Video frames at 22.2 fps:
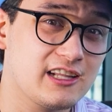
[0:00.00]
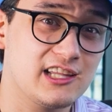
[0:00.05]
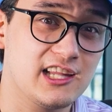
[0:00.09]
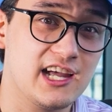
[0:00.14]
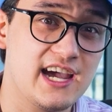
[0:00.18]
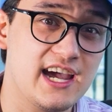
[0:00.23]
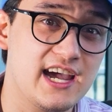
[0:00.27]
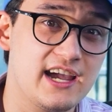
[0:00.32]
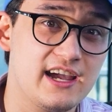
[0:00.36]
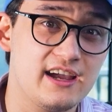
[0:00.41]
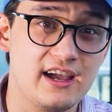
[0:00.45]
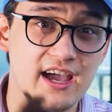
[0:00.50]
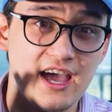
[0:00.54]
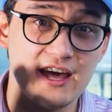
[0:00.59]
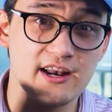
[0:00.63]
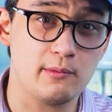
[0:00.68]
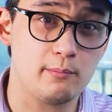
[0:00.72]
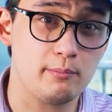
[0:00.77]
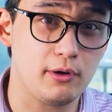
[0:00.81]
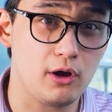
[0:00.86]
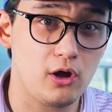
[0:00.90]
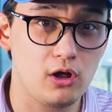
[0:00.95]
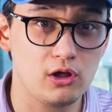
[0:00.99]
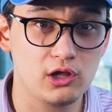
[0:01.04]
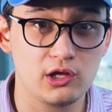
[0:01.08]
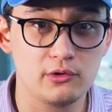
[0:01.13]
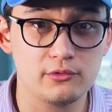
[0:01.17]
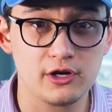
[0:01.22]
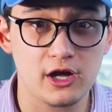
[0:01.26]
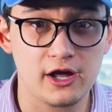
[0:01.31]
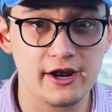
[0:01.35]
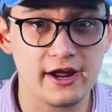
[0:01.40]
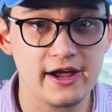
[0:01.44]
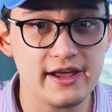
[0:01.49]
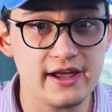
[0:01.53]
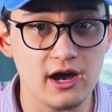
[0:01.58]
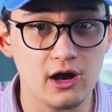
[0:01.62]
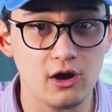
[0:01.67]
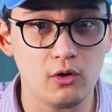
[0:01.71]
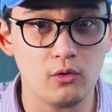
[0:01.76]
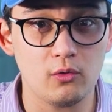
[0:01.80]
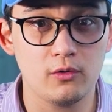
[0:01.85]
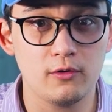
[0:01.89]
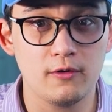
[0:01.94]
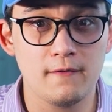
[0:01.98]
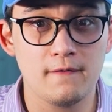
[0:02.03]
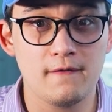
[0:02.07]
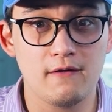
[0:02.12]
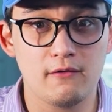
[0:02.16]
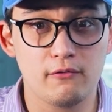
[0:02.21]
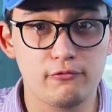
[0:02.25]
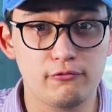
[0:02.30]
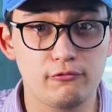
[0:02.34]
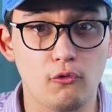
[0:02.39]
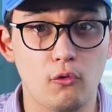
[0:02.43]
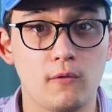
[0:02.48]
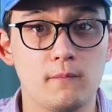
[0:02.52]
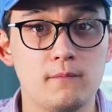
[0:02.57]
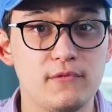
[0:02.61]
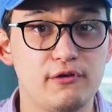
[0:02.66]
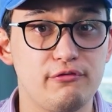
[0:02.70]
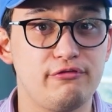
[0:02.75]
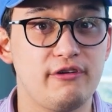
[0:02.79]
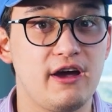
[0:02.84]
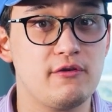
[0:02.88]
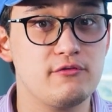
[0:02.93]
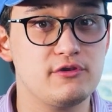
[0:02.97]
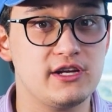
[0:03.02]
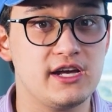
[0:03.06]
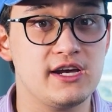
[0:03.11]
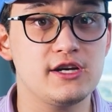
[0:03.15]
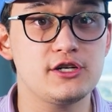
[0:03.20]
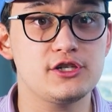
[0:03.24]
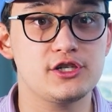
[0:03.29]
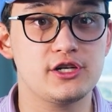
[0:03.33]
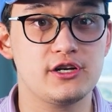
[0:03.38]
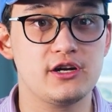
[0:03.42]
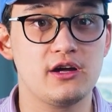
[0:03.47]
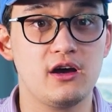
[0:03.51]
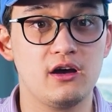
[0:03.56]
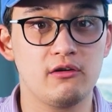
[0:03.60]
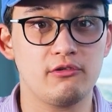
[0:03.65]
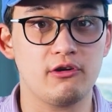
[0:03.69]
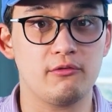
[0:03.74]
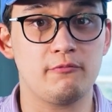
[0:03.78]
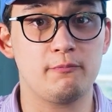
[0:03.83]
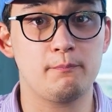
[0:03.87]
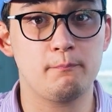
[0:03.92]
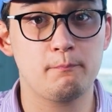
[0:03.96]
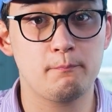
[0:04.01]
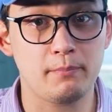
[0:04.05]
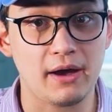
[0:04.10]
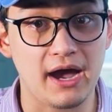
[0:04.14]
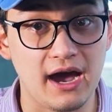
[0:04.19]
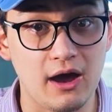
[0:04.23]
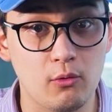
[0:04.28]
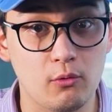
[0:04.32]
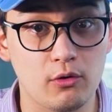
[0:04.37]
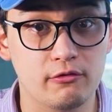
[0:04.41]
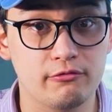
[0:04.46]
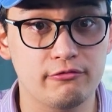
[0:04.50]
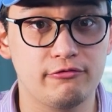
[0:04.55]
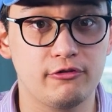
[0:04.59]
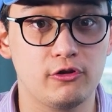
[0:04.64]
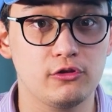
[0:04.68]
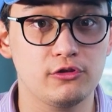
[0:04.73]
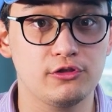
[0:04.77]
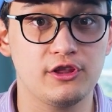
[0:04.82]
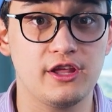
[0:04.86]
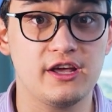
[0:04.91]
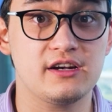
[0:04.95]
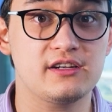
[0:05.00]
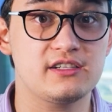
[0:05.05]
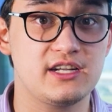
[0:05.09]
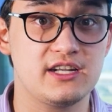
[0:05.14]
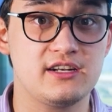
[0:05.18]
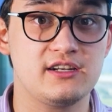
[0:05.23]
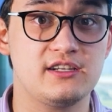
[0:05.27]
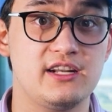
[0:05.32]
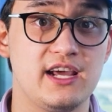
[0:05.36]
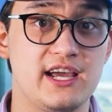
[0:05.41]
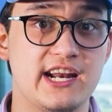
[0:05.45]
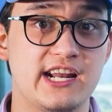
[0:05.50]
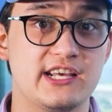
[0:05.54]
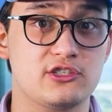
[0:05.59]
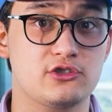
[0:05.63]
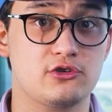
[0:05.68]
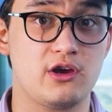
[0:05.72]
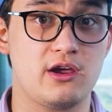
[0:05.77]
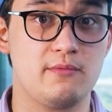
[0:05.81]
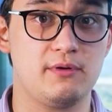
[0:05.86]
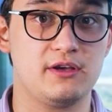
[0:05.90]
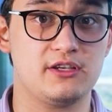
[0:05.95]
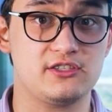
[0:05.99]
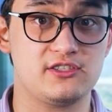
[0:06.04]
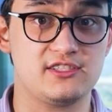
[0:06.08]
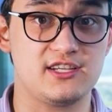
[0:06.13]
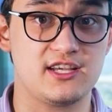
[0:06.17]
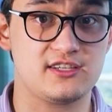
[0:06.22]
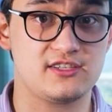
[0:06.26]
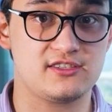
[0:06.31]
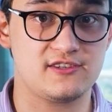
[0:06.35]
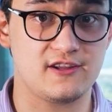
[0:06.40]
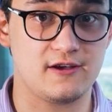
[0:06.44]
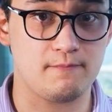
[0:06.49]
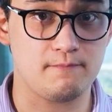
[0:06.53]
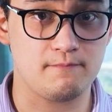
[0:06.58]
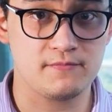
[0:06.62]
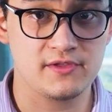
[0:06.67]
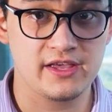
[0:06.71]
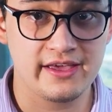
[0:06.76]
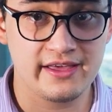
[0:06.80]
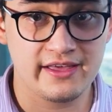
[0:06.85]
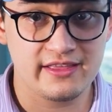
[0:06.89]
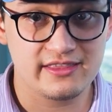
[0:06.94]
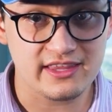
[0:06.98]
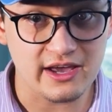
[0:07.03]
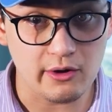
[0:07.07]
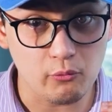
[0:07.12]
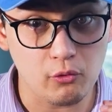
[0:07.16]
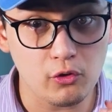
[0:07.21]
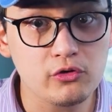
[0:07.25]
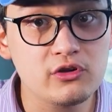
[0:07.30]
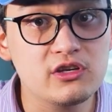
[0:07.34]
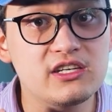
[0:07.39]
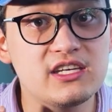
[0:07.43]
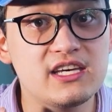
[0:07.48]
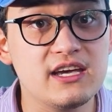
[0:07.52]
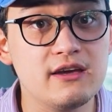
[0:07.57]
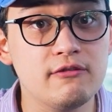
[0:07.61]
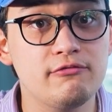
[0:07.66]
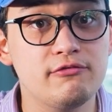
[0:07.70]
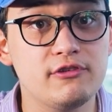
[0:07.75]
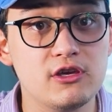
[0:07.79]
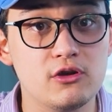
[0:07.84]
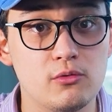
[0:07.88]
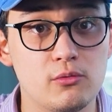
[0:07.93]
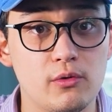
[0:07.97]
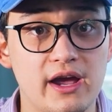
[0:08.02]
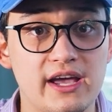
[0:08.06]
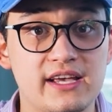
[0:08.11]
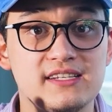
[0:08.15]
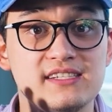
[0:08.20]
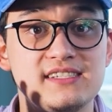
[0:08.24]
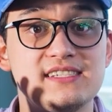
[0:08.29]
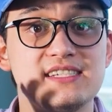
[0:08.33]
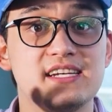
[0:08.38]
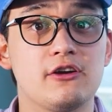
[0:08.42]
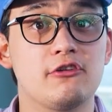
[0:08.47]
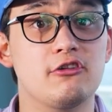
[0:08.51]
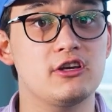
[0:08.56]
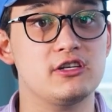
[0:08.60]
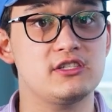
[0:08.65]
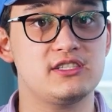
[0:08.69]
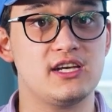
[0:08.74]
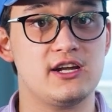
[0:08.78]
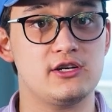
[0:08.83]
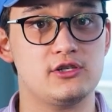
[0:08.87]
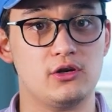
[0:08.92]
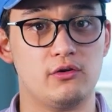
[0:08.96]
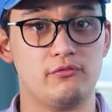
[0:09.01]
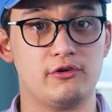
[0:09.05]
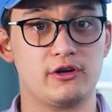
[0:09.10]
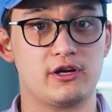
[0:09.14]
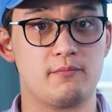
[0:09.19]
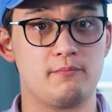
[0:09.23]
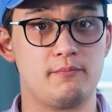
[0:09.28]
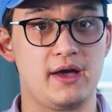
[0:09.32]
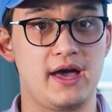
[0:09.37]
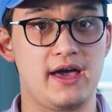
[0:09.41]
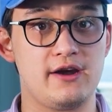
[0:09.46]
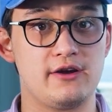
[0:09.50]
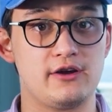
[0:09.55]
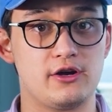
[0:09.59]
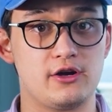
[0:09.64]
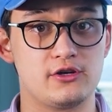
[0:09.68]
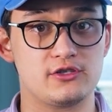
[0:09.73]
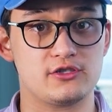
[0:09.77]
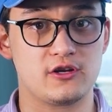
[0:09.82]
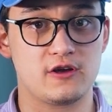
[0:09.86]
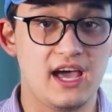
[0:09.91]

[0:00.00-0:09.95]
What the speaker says: Clay, and Apollo.io, form the foundation of a powerful LinkedIn data scraping system that will give you a serious edge over competitors.